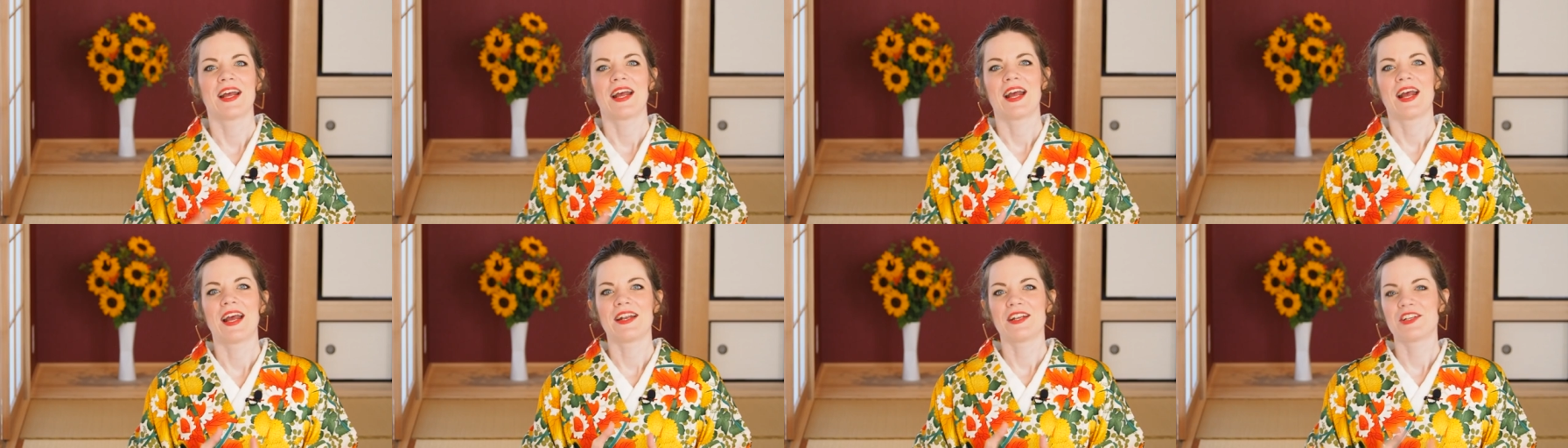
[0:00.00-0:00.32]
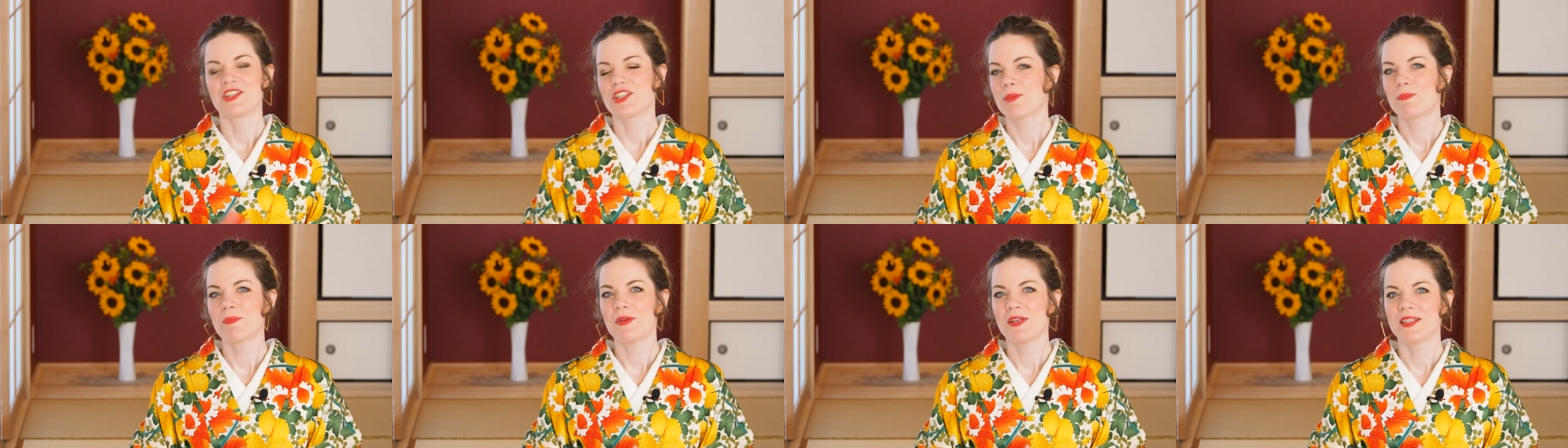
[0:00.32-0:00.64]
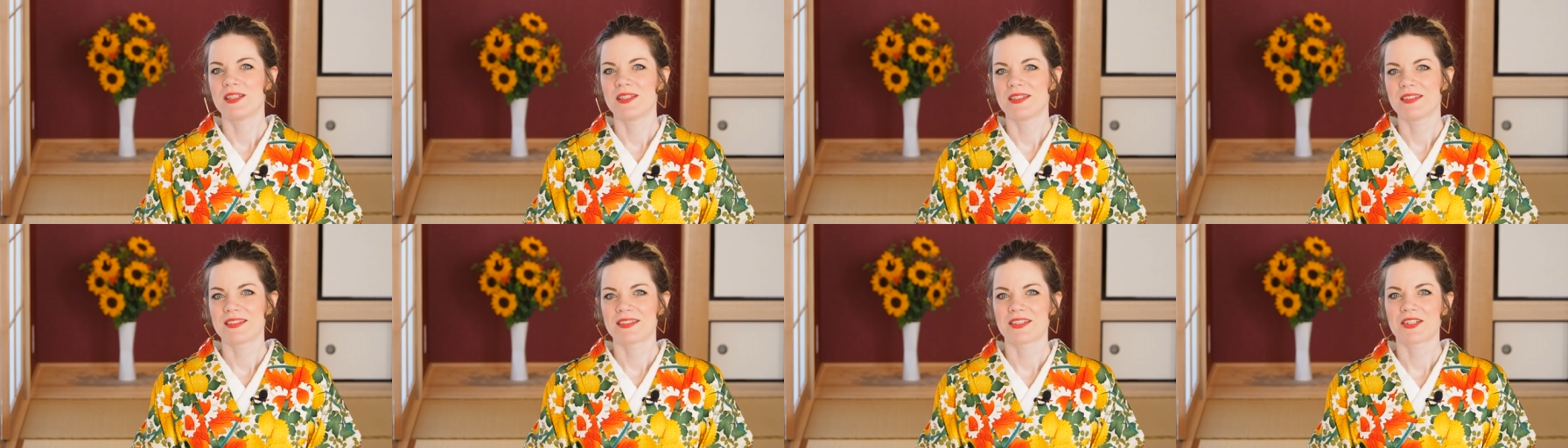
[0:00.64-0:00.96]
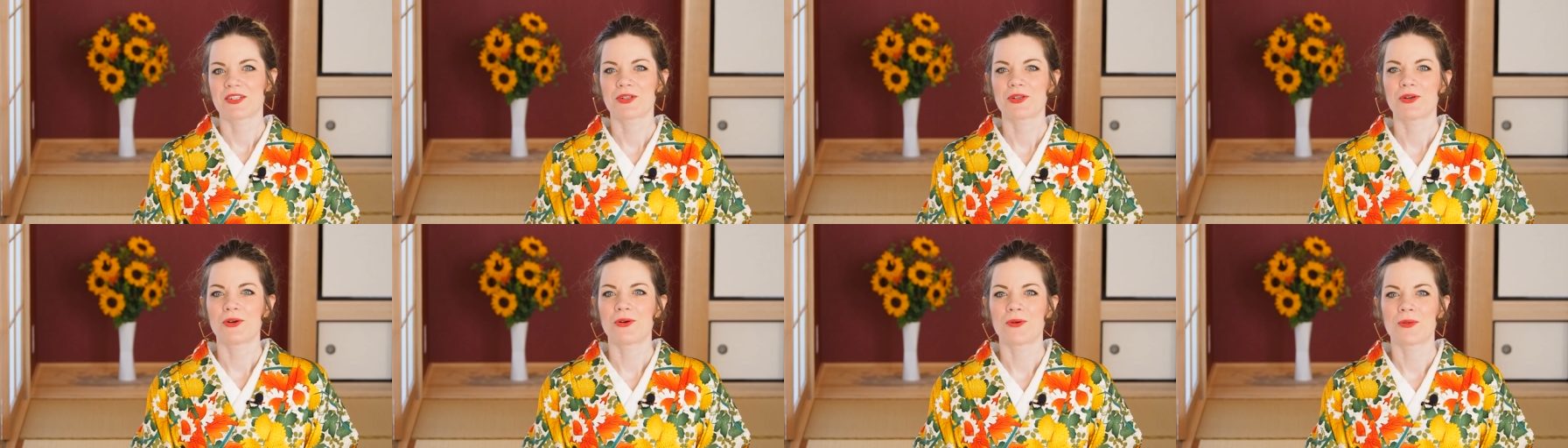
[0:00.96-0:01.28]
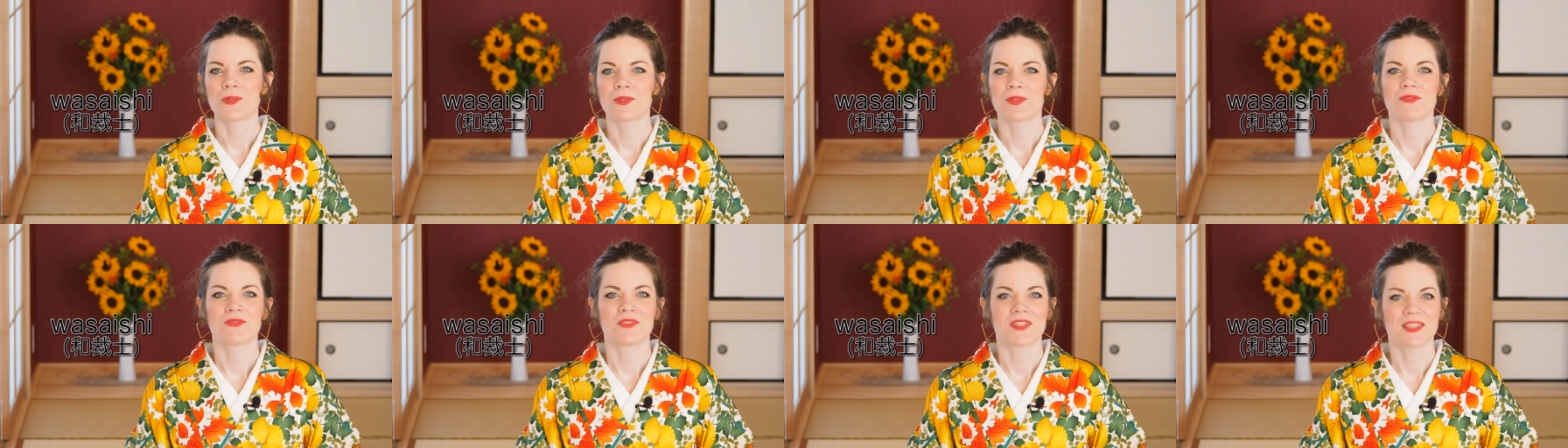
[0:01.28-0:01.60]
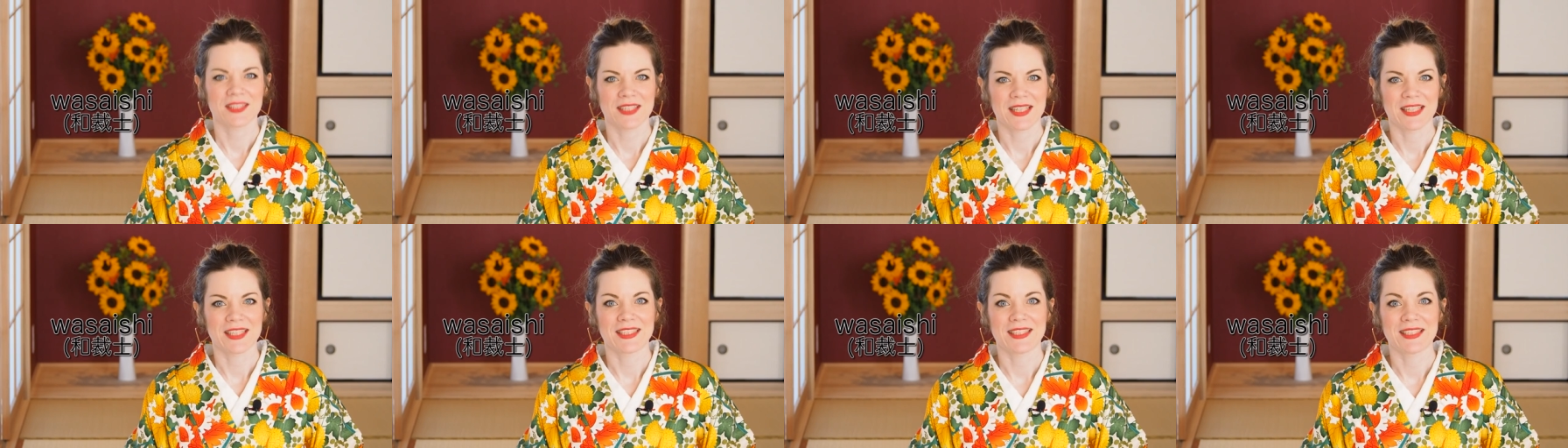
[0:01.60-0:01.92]
and in Japanese they are called
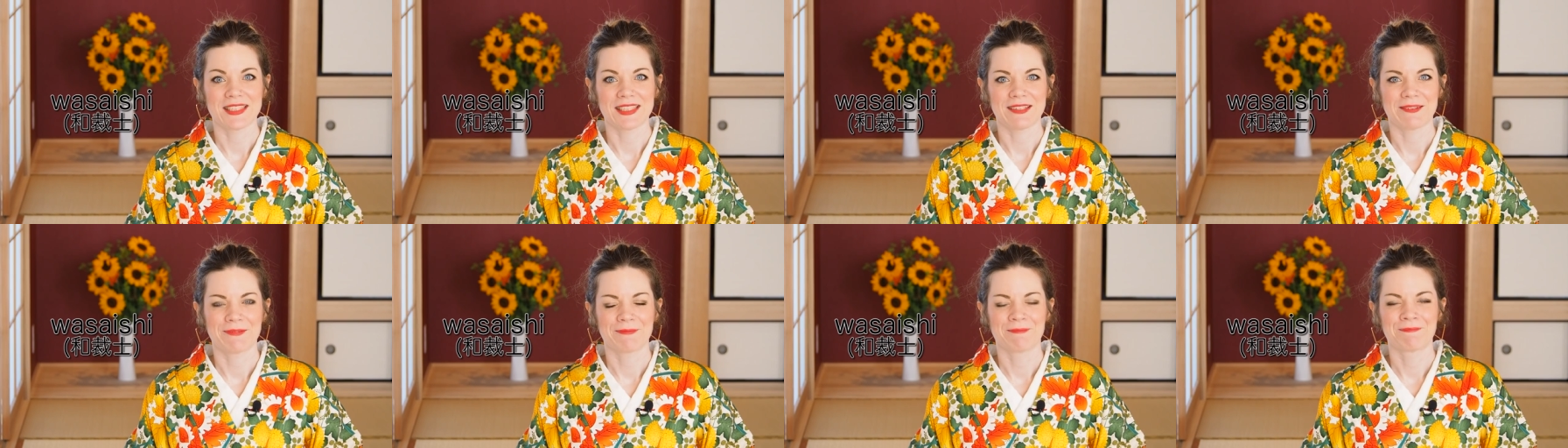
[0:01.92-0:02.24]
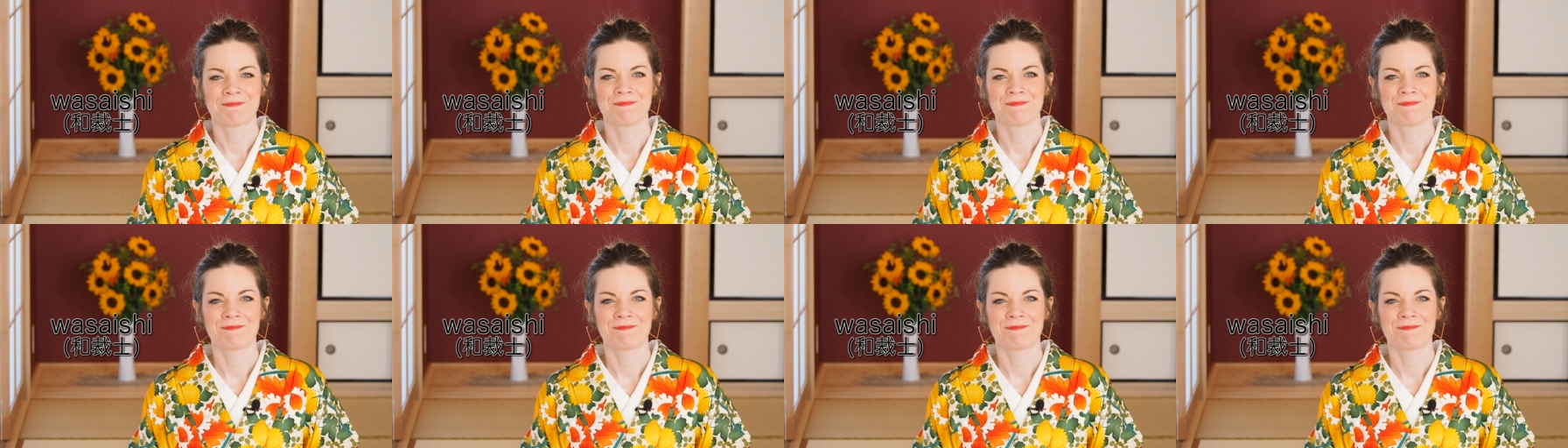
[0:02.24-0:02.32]
wasaishi.